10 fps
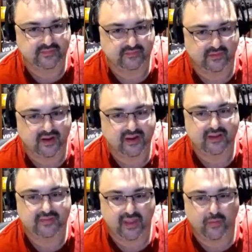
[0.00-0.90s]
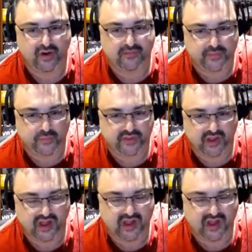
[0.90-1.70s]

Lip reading: right? They want to build the hype with